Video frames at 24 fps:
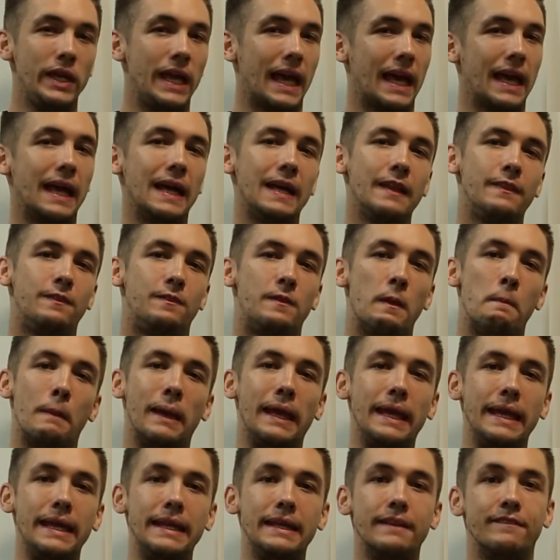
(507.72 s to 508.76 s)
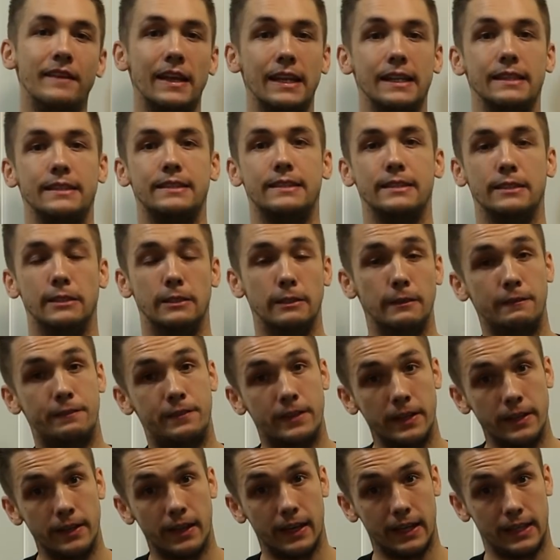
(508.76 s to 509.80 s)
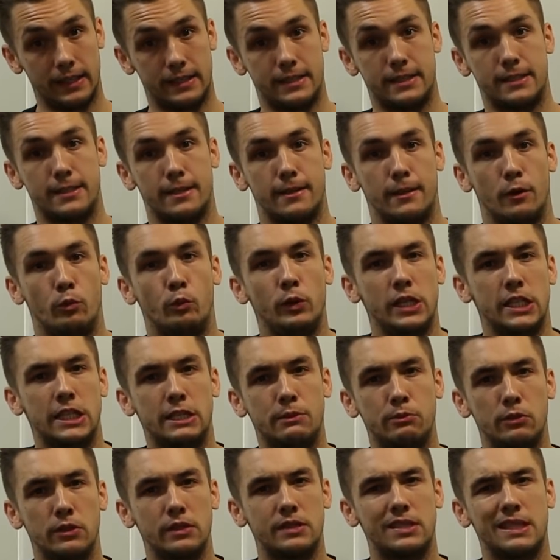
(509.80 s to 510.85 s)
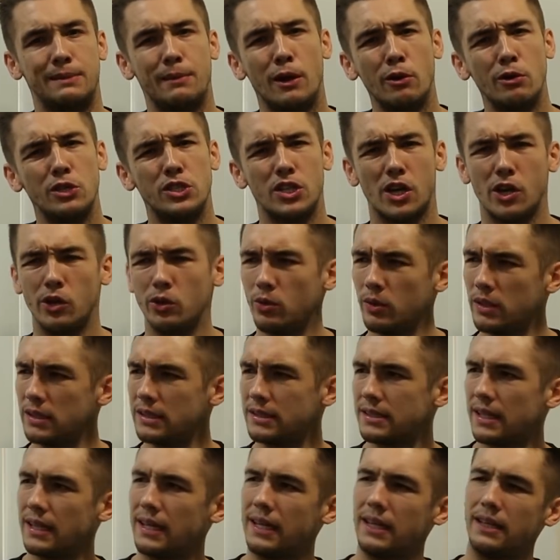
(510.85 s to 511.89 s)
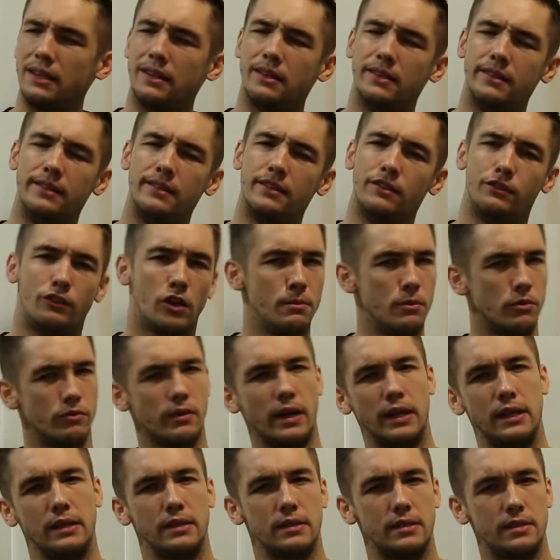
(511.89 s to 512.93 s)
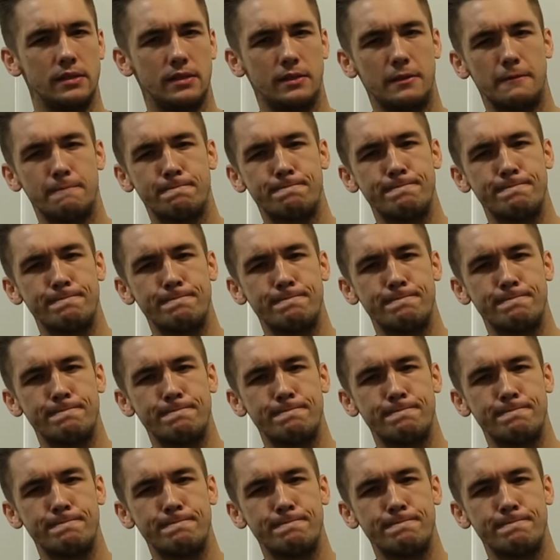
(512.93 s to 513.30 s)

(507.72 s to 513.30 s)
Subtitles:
we had the main event of the night, which was Samoa Joe taking on Roman Reigns.